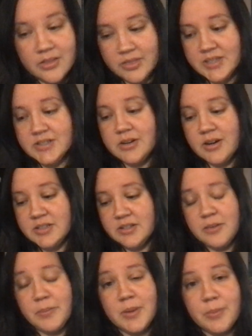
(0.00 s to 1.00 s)
These are also
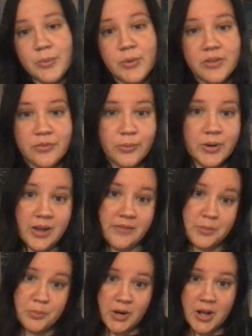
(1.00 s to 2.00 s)
the people, if we're
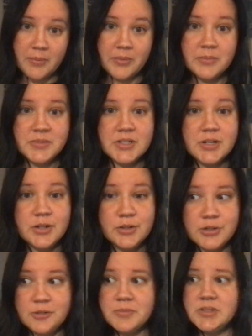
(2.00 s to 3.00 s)
having problems in our
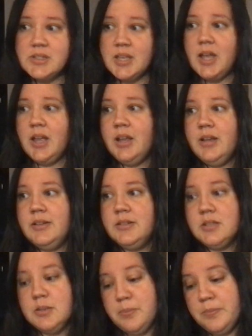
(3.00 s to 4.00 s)
groups, that
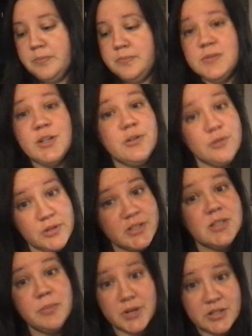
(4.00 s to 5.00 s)
the turtle is
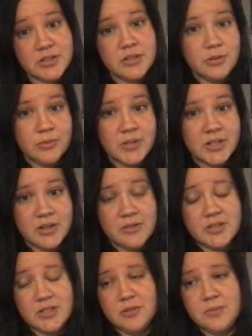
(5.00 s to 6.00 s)
the person you want to go
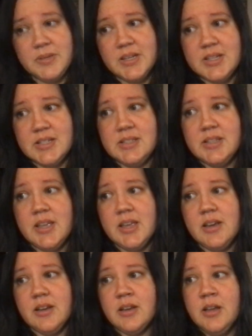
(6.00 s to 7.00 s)
to because
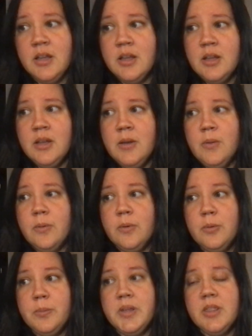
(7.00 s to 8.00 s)
they
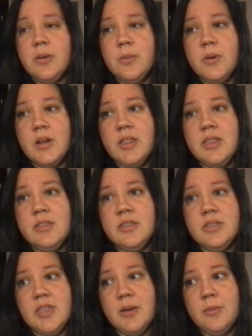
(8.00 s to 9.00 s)
will be the one
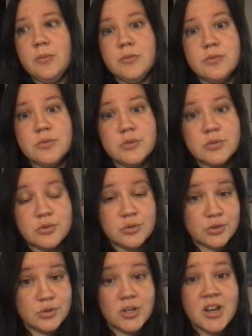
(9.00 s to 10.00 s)
that
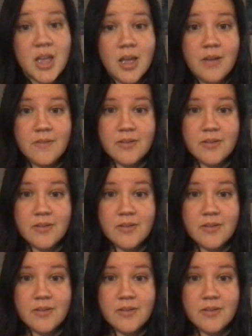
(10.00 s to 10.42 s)
should have